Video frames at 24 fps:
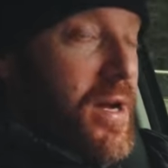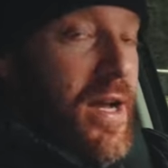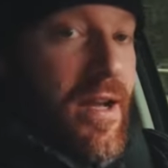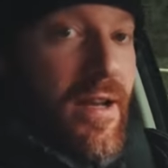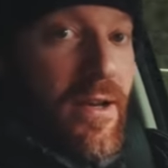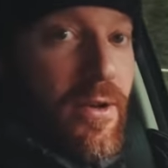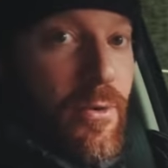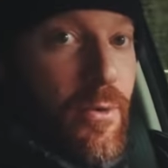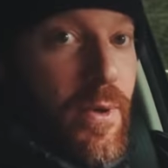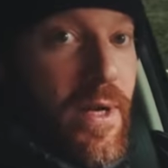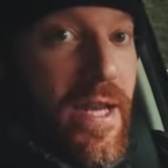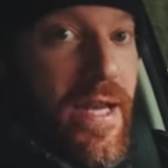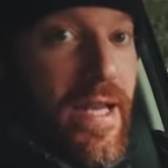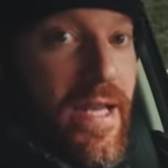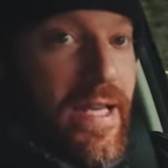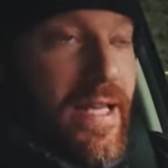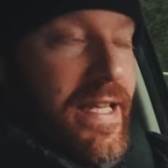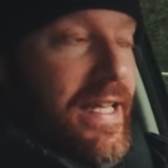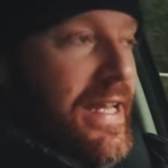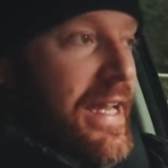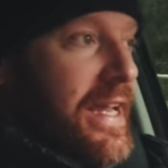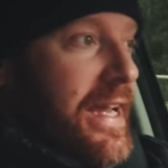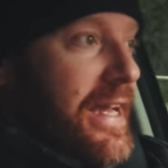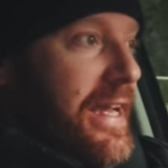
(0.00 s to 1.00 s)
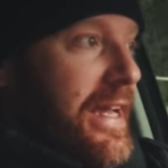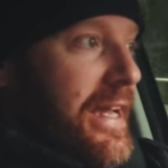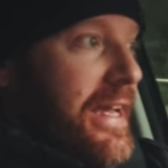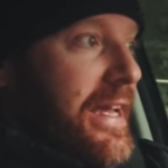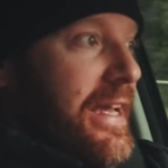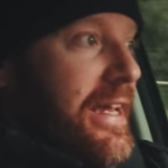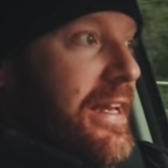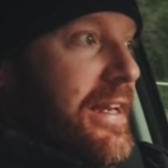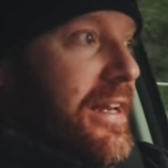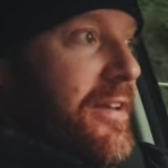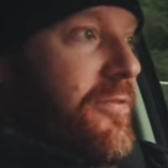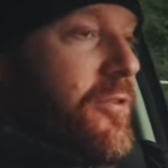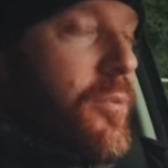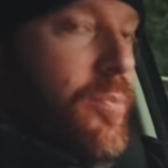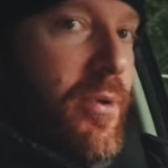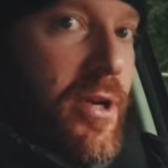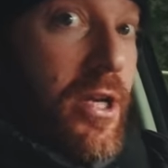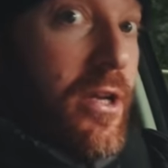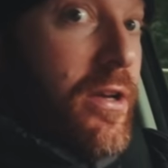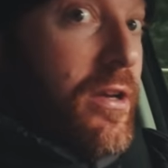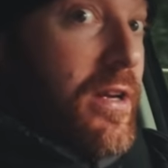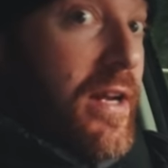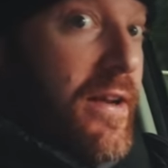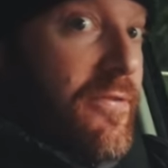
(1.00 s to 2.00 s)
mile week, and I feel
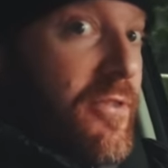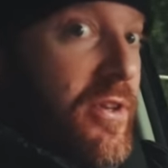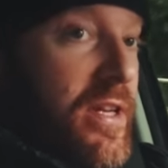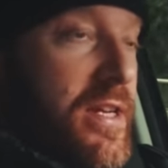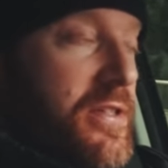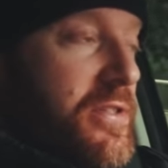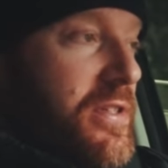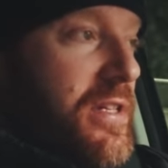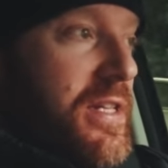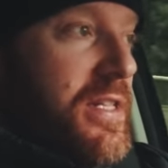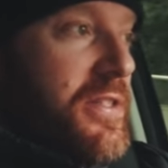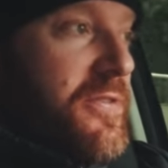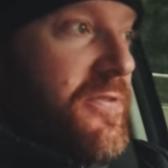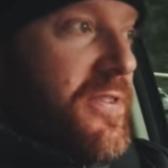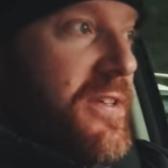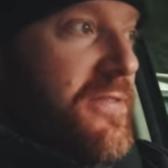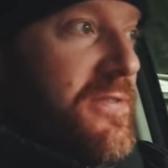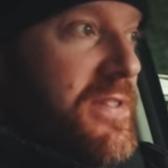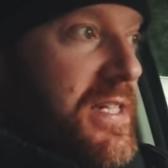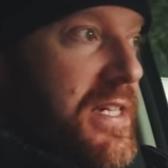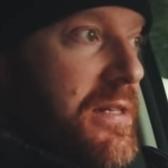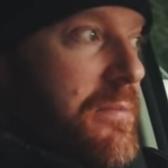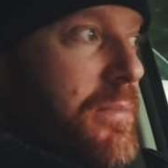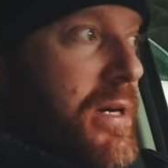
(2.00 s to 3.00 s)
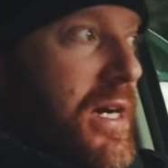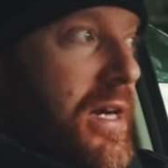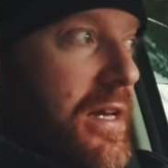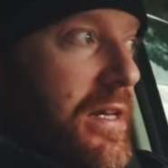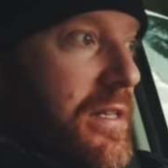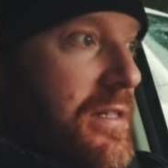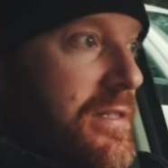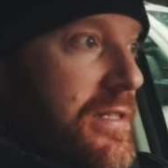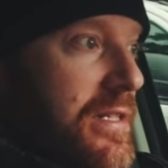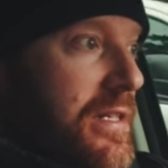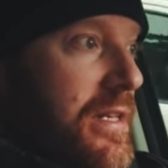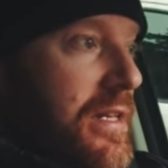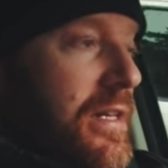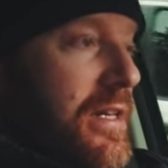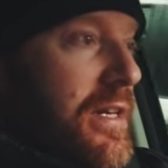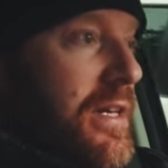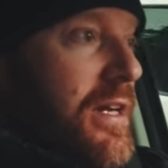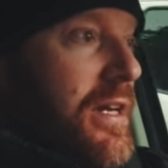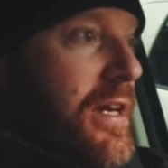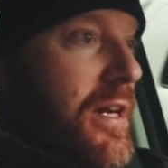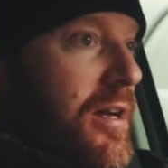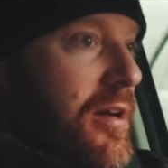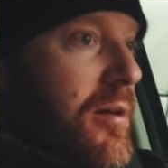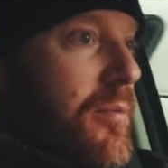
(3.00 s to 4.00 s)
pretty good after yesterday's 15 miles.
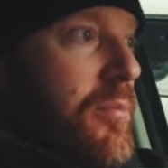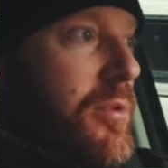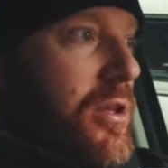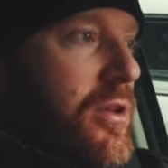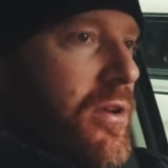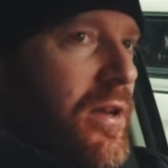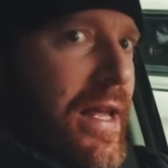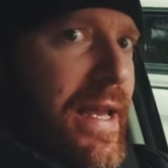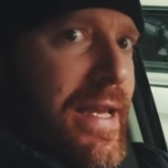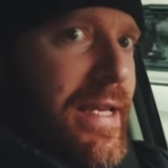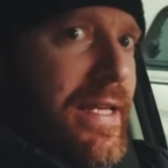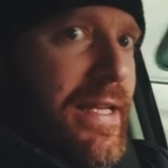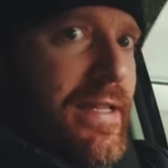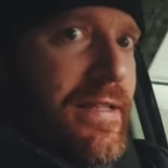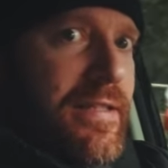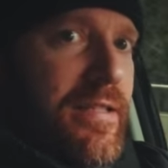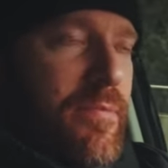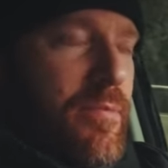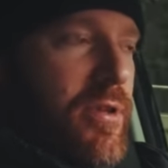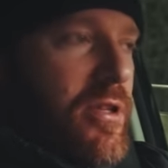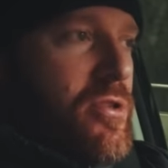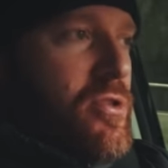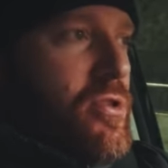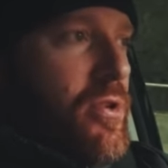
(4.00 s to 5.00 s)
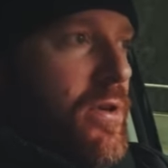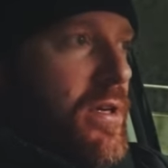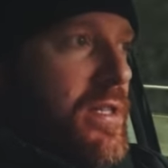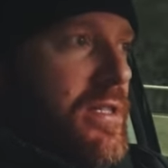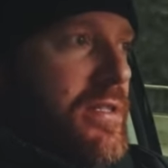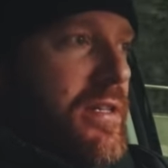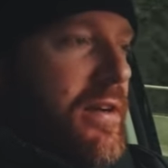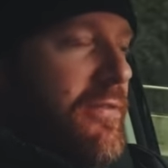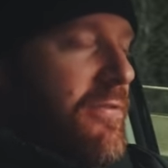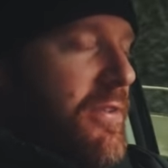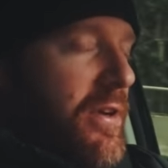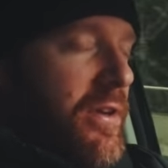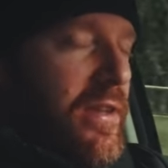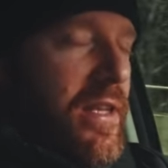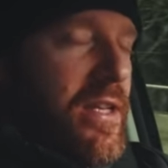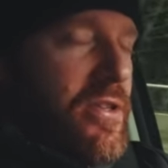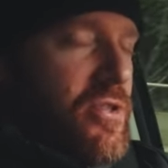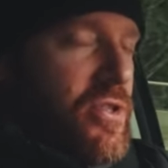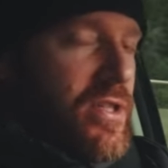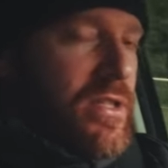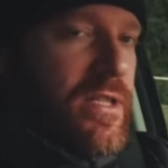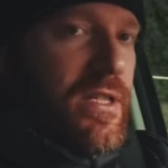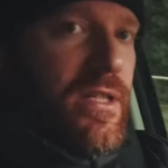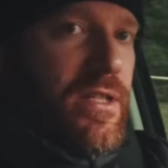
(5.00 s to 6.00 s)
A little achy in some of the joints, and I figure
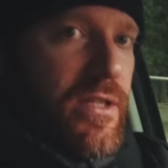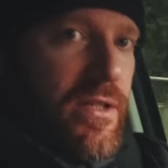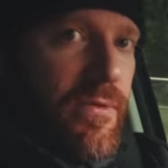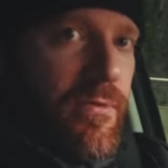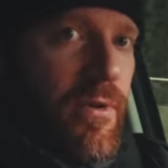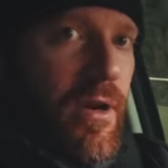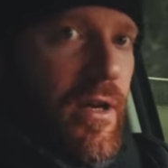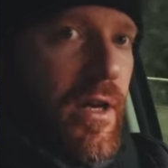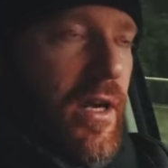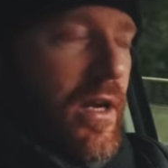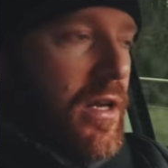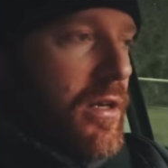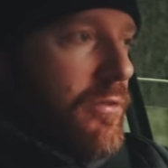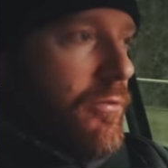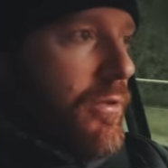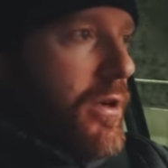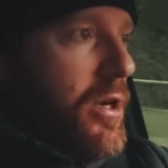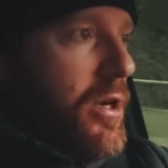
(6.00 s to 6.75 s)
that's just because of running on a